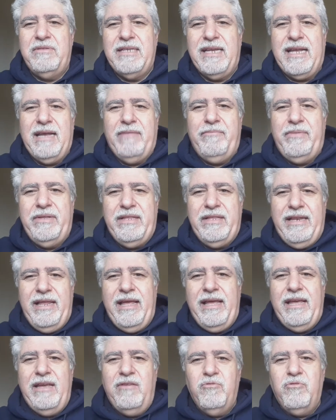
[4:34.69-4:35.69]
with a capital
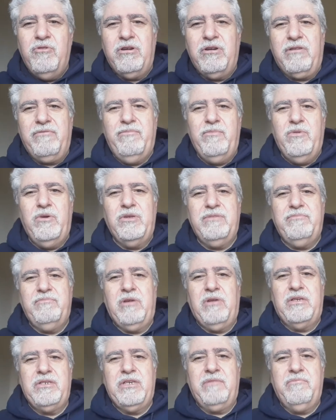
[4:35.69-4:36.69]
A work most
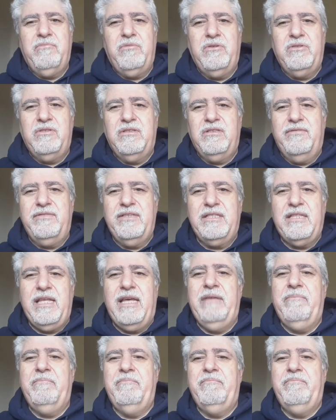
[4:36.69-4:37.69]
project most of the
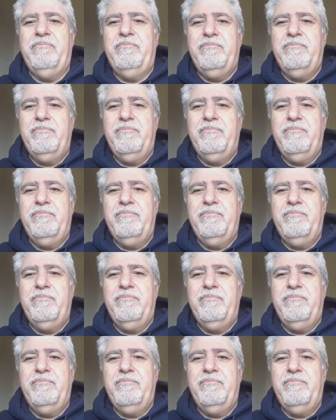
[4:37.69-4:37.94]
time.